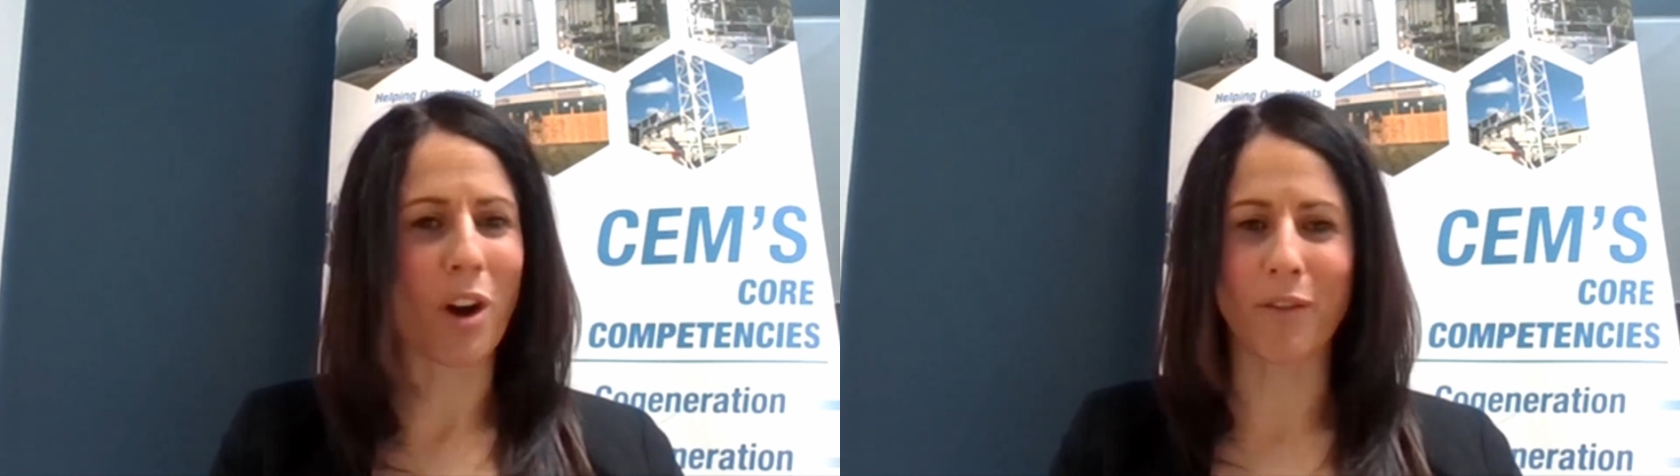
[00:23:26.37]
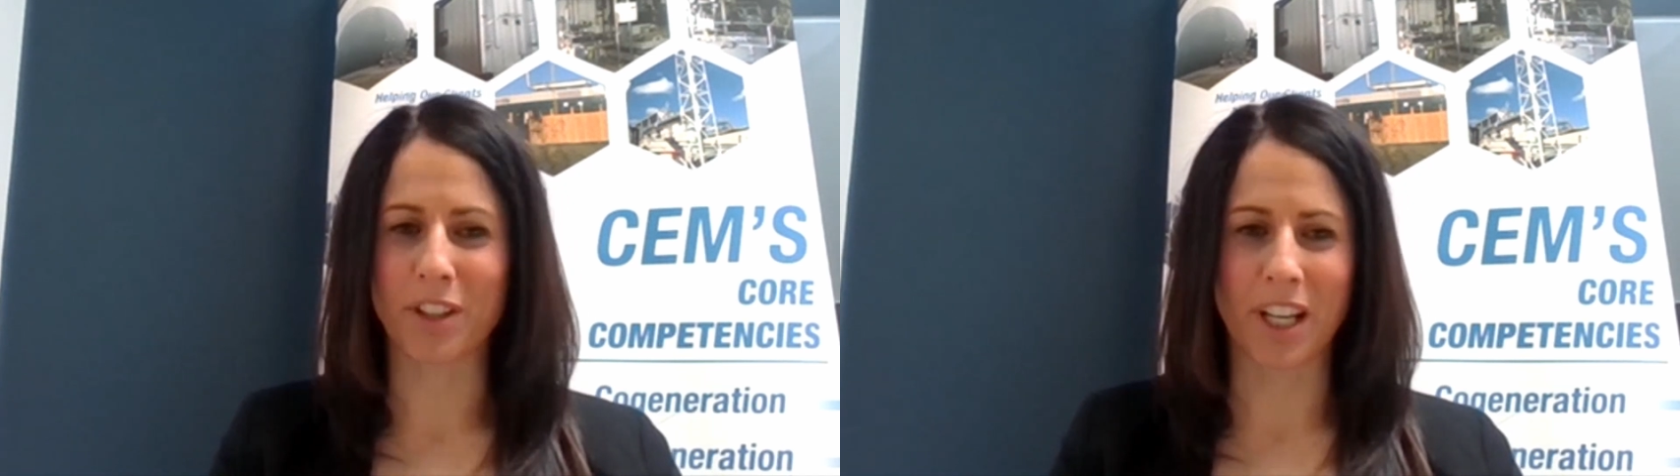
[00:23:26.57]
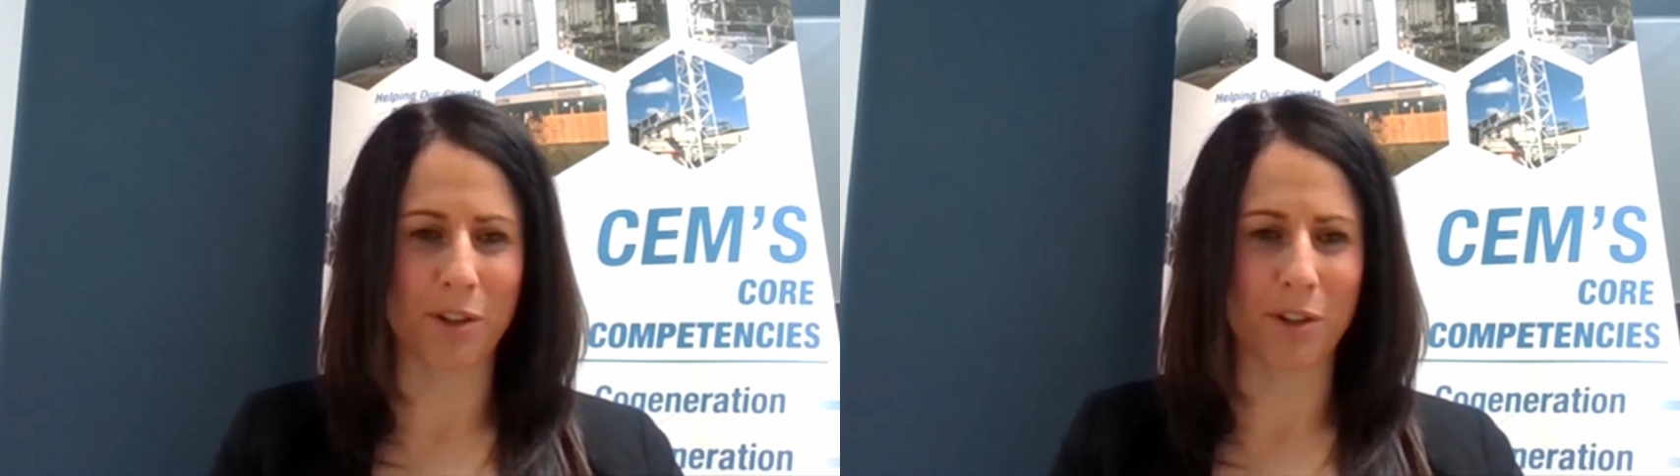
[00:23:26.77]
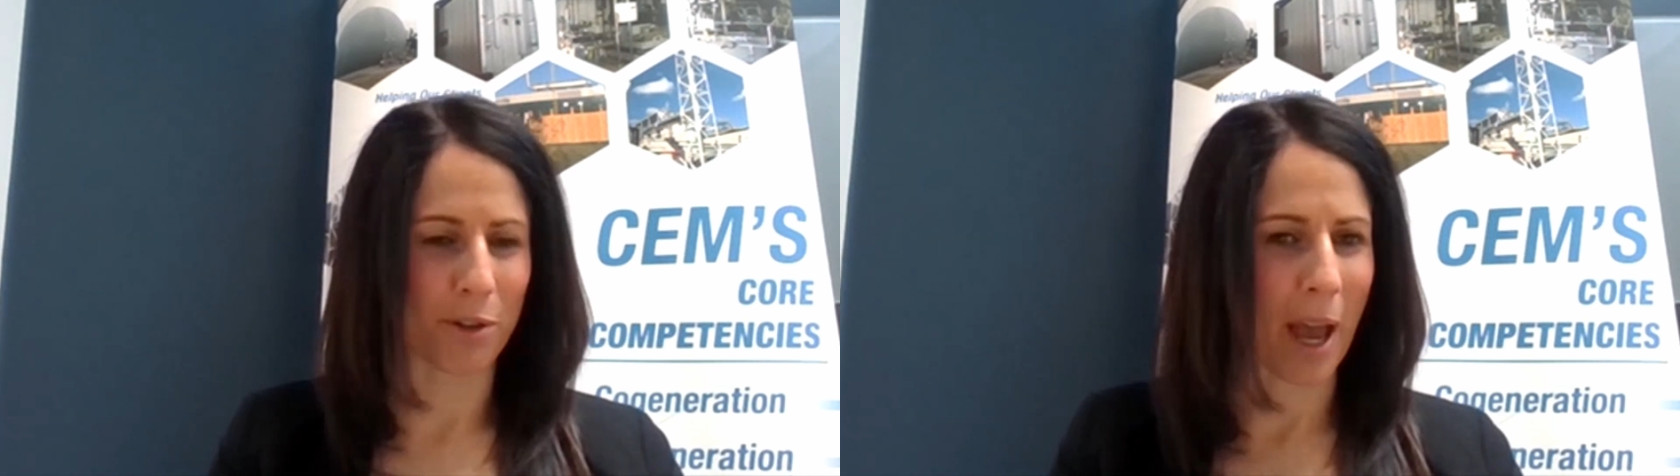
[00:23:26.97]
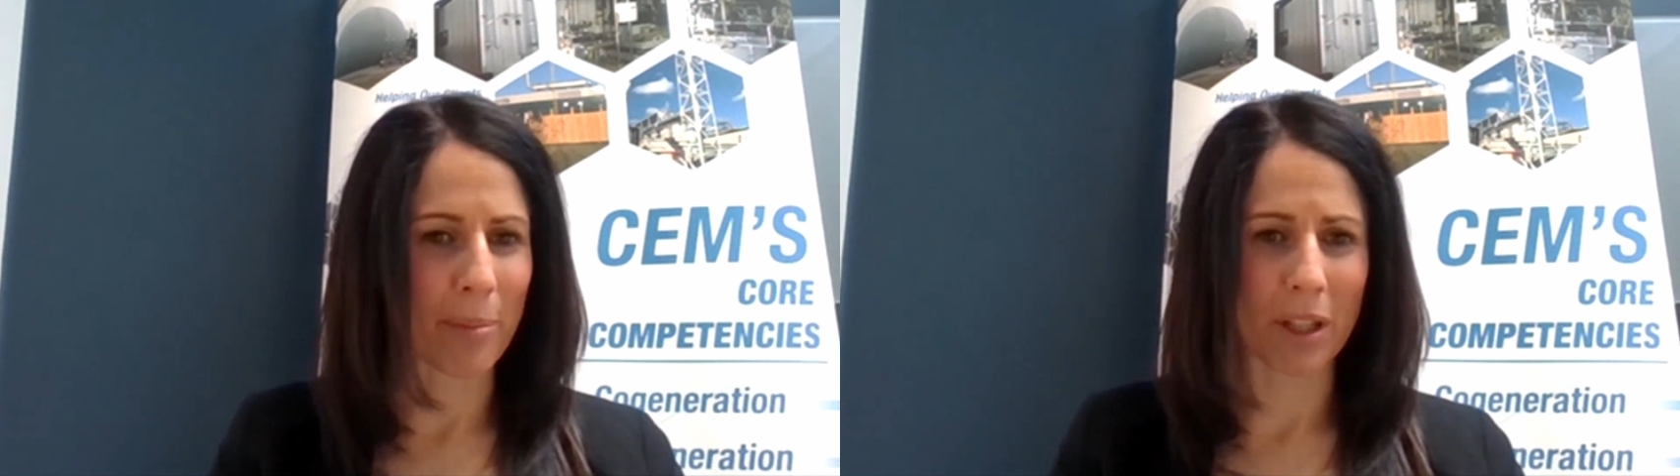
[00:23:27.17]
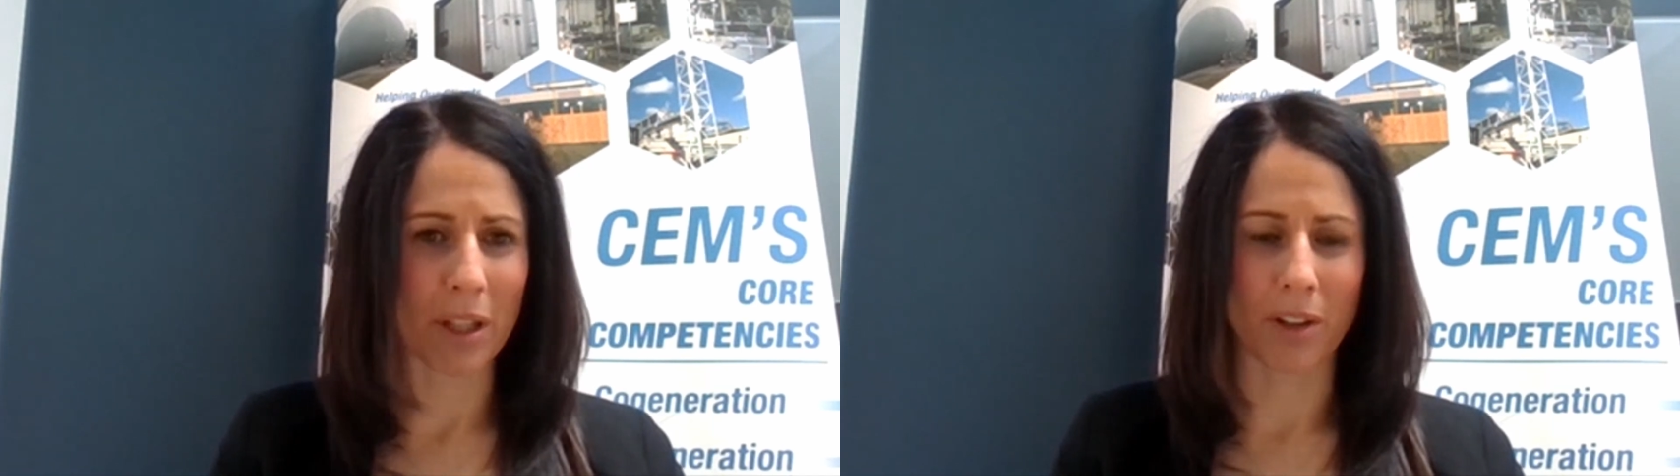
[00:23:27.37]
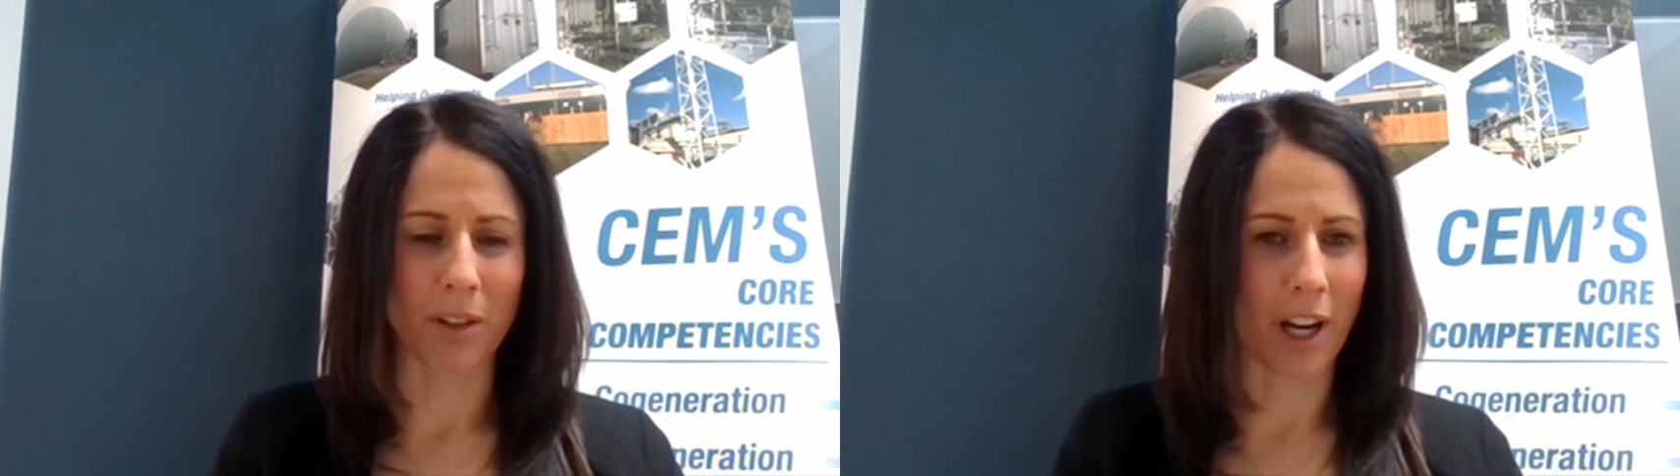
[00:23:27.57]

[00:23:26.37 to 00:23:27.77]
conversations happening on the